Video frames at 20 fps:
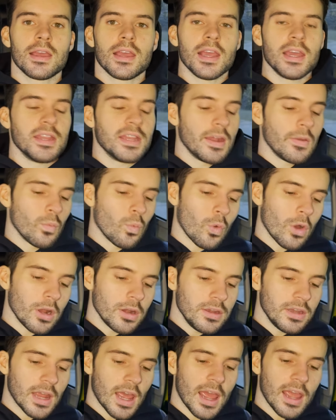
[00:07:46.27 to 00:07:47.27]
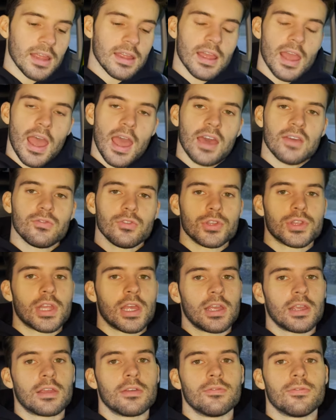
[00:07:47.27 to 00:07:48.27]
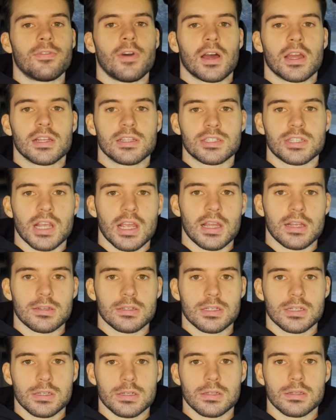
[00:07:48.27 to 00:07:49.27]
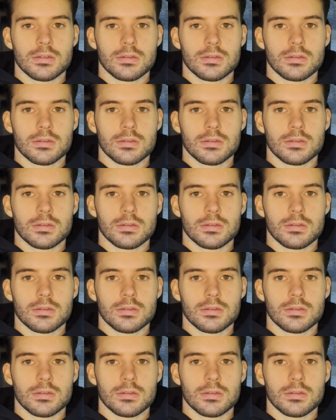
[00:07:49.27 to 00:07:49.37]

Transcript: And then one day, everything can fucking change.